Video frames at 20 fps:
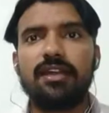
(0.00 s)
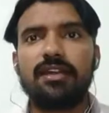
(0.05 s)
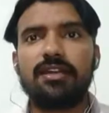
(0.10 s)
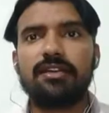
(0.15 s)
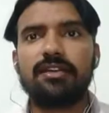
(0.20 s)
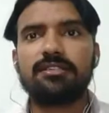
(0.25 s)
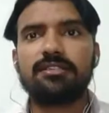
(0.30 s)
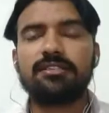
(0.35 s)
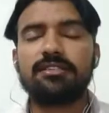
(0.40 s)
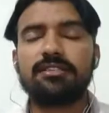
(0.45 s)

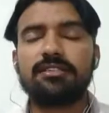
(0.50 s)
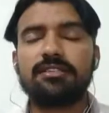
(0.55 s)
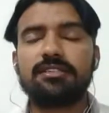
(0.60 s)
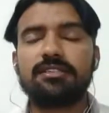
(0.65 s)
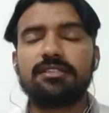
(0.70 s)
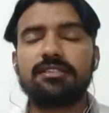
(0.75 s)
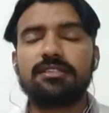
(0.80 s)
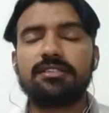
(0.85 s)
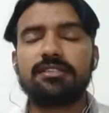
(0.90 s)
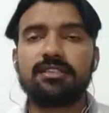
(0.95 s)

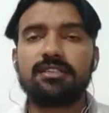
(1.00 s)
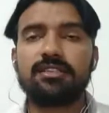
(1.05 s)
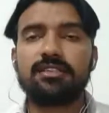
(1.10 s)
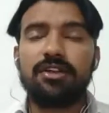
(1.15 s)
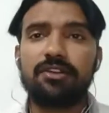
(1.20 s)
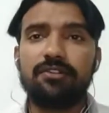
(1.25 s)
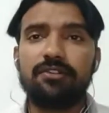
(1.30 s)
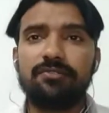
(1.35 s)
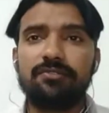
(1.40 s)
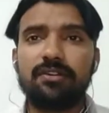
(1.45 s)
and
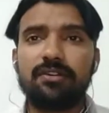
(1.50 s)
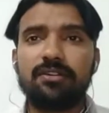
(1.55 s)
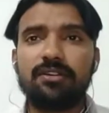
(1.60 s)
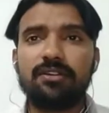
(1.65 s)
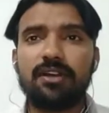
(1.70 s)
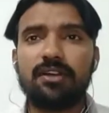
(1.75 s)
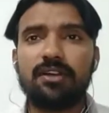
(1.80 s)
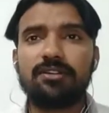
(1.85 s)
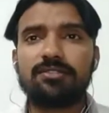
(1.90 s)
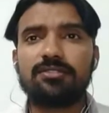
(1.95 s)
different
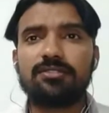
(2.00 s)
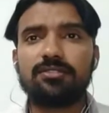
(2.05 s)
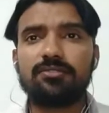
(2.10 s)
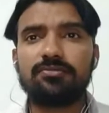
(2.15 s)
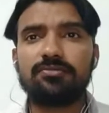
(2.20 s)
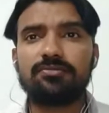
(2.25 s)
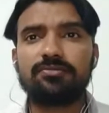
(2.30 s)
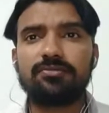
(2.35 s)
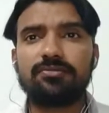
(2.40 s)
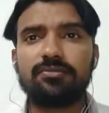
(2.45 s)
kinds of
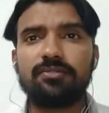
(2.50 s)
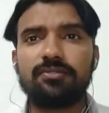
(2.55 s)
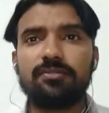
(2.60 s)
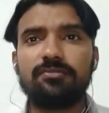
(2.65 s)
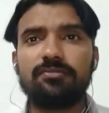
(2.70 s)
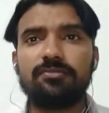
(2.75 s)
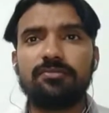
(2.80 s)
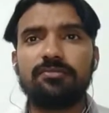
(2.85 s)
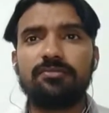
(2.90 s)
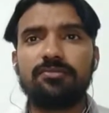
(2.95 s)

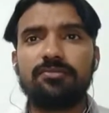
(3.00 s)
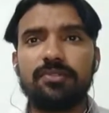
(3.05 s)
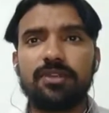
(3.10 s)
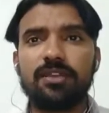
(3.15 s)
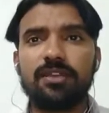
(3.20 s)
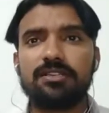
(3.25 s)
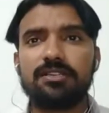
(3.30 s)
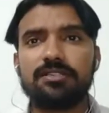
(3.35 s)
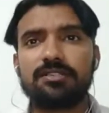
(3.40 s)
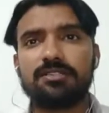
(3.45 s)

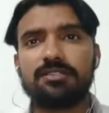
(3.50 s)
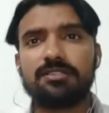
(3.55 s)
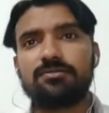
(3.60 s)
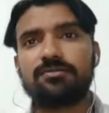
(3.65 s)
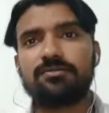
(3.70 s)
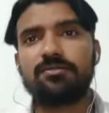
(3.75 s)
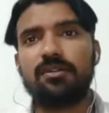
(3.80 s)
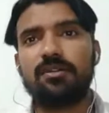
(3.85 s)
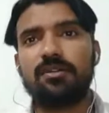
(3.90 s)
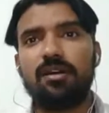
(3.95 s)
feelings
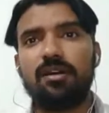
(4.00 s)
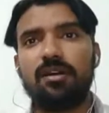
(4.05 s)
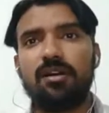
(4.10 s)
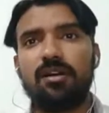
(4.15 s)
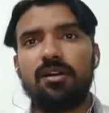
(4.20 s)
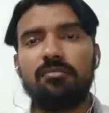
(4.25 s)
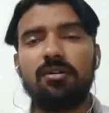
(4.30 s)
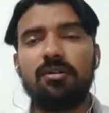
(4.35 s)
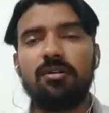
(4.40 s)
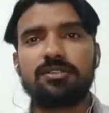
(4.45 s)

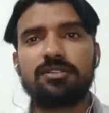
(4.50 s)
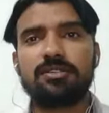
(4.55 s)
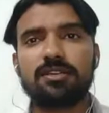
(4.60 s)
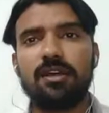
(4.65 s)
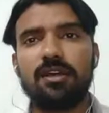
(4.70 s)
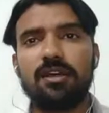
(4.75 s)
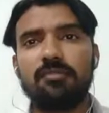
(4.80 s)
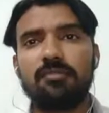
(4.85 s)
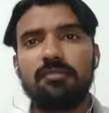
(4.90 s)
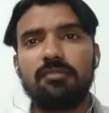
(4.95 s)
about
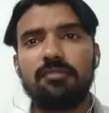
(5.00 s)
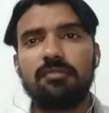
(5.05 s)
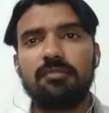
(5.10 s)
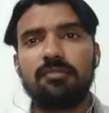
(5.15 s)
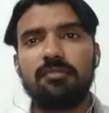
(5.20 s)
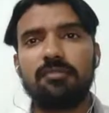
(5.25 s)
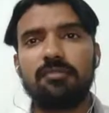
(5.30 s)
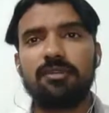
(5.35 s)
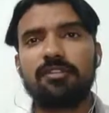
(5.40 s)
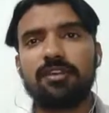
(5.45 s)
I mean to
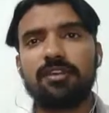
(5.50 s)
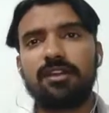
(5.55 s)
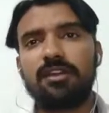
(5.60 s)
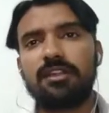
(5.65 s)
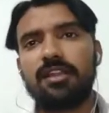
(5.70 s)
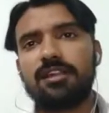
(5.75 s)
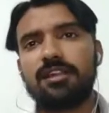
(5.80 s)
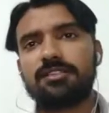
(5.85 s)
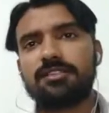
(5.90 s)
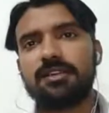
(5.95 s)
say that
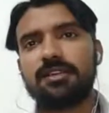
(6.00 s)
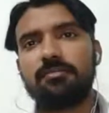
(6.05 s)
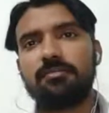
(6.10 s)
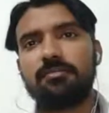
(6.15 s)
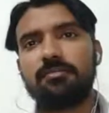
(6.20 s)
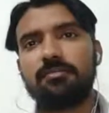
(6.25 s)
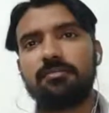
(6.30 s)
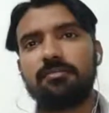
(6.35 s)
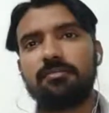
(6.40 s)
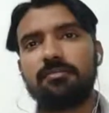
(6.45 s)

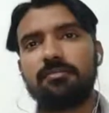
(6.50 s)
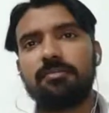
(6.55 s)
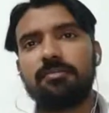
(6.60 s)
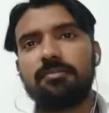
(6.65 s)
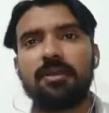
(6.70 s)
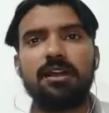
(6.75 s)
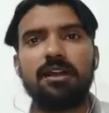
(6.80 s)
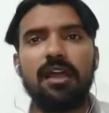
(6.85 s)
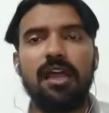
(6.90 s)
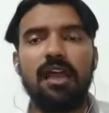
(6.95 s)
people are
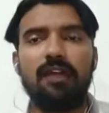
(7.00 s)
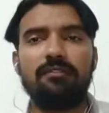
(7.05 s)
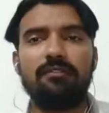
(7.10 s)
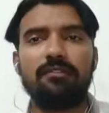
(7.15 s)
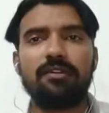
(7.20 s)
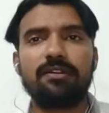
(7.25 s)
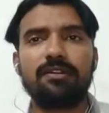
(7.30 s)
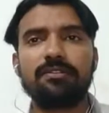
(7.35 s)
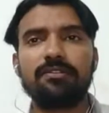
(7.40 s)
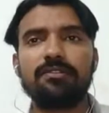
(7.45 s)
having
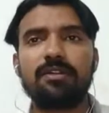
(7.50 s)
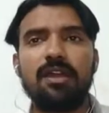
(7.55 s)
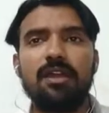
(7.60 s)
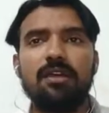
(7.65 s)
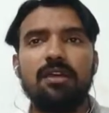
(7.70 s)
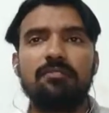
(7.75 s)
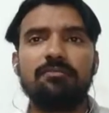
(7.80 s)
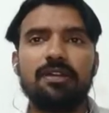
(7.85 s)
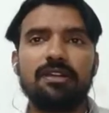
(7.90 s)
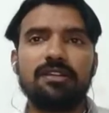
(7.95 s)

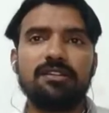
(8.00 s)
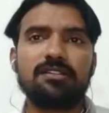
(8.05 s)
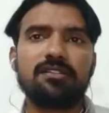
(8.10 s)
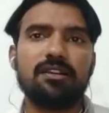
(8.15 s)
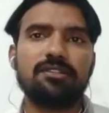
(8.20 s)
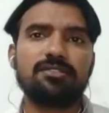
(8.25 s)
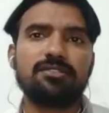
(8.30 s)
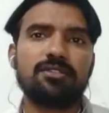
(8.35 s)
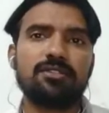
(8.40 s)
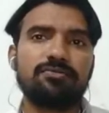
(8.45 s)
various kinds of
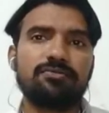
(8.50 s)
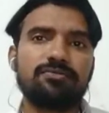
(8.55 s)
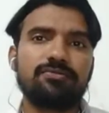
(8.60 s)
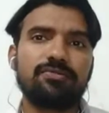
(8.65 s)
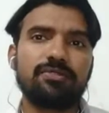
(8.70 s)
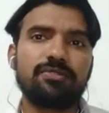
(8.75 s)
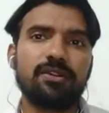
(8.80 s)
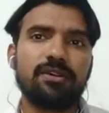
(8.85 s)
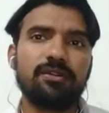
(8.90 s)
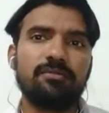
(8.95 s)

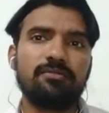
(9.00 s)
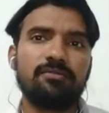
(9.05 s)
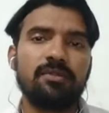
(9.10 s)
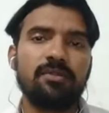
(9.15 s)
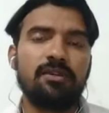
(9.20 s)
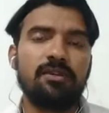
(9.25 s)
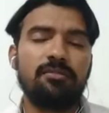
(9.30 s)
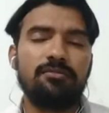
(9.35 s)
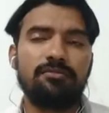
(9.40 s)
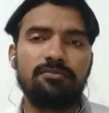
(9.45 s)

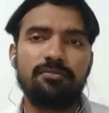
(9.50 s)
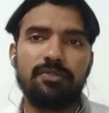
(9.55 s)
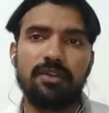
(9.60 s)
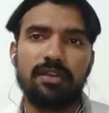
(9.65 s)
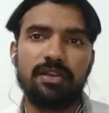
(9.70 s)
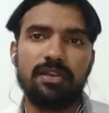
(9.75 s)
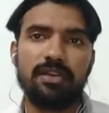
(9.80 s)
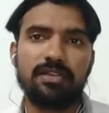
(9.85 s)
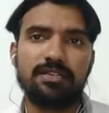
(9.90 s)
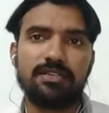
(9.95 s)

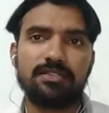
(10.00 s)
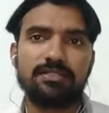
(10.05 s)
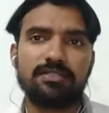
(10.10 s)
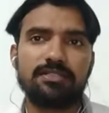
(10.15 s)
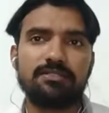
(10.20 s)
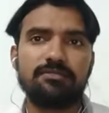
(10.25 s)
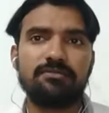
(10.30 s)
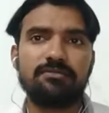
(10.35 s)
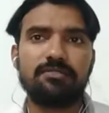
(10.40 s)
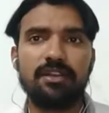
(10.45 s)
feelings,
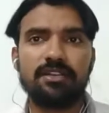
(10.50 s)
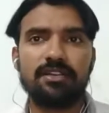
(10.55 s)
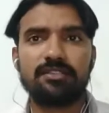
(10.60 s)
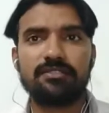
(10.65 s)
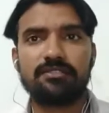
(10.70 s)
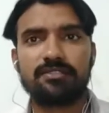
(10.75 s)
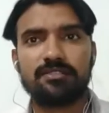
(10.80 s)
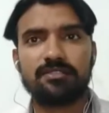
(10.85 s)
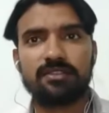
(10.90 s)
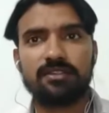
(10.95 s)
various kinds
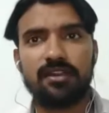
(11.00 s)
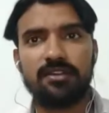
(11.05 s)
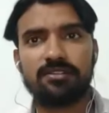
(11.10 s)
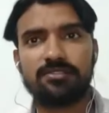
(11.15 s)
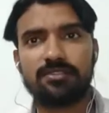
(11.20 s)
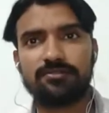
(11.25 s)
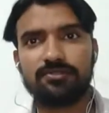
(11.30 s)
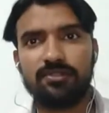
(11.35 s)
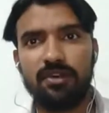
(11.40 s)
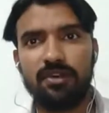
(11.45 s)
of
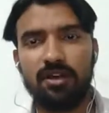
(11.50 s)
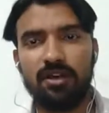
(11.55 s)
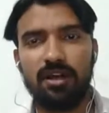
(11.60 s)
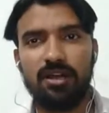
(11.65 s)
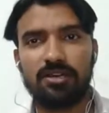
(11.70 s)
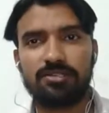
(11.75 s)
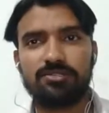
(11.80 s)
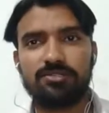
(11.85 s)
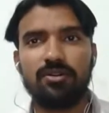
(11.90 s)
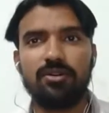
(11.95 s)
thoughts
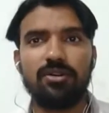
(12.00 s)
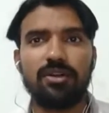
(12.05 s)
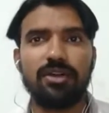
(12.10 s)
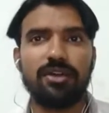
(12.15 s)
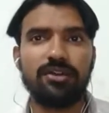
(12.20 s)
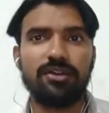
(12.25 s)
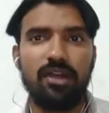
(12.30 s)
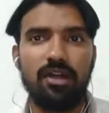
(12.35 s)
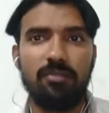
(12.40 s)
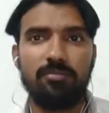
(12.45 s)
on a
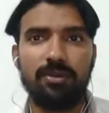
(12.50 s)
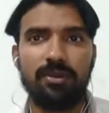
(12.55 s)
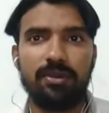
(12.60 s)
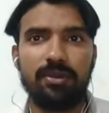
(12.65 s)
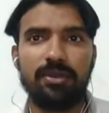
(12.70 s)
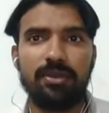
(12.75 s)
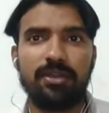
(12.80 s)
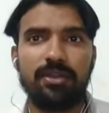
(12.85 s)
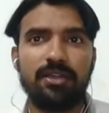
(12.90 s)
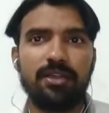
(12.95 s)
topic.
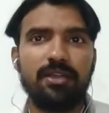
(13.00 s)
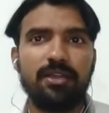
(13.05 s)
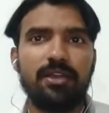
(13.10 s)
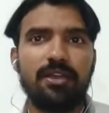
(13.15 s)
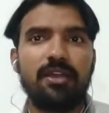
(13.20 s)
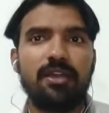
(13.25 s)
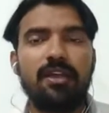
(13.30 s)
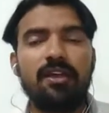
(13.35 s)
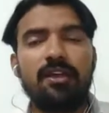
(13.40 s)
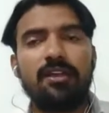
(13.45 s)

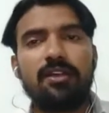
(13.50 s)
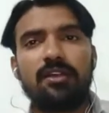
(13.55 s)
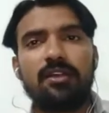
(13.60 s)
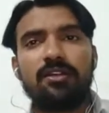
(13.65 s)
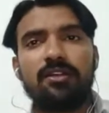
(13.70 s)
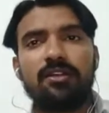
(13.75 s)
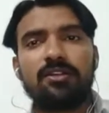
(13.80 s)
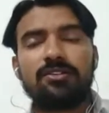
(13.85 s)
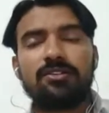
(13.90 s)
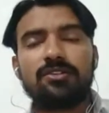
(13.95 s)

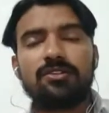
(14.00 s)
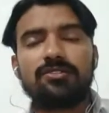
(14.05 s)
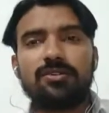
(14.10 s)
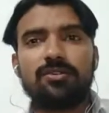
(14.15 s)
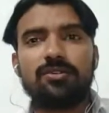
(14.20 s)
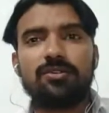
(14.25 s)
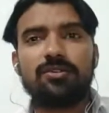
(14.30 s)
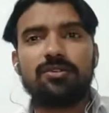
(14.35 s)
So